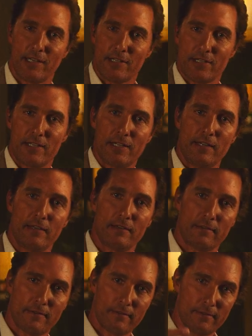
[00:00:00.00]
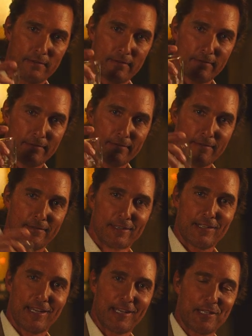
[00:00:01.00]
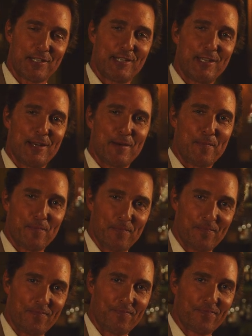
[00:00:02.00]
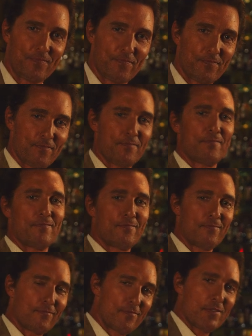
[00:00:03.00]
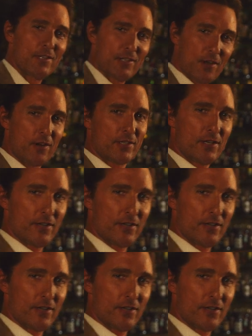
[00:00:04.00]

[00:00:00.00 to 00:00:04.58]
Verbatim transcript: take a seat, take a sip, let's talk